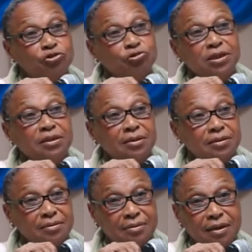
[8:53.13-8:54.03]

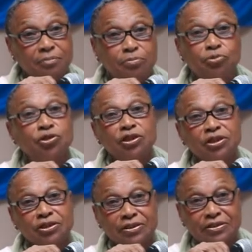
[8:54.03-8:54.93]
trees and
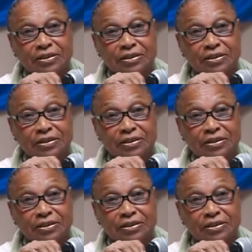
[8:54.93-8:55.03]
bushes.